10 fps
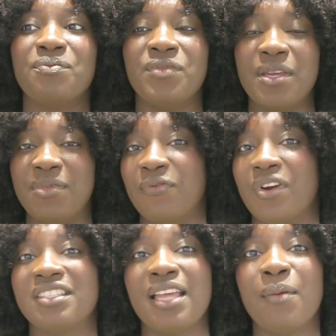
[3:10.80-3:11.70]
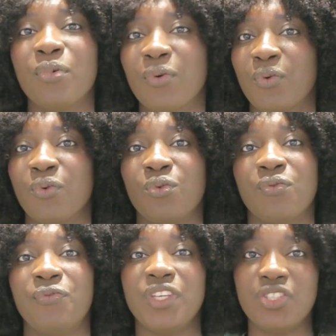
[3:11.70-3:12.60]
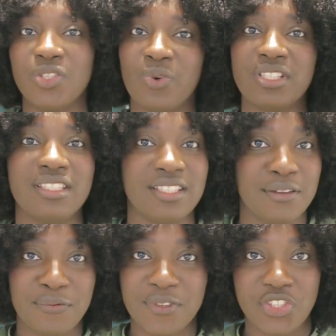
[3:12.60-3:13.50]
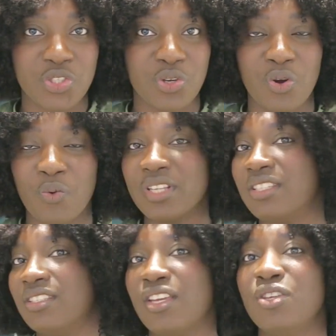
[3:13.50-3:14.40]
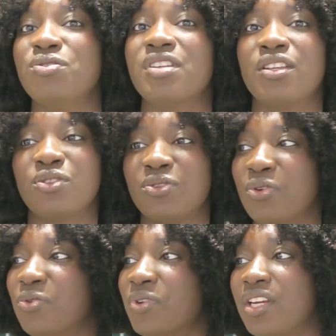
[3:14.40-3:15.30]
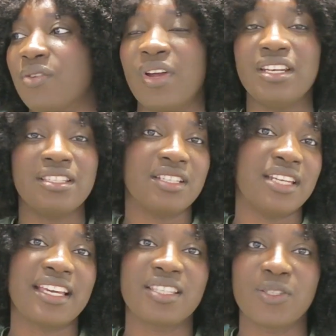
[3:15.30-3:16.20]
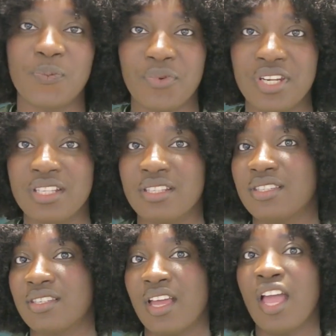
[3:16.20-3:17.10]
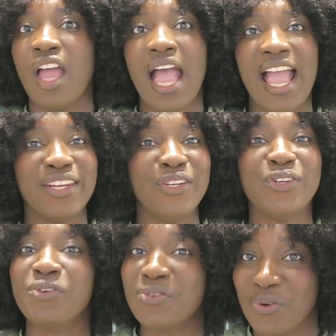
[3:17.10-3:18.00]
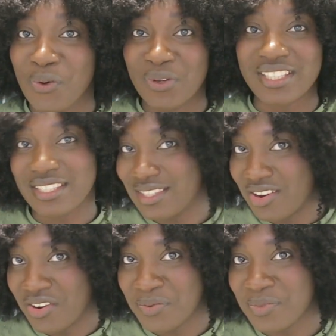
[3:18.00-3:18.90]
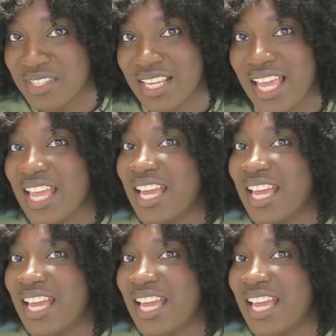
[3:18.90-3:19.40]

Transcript: maybe for example, what is a feature, what is a user story, when is the next sprint, and you don't know these terms,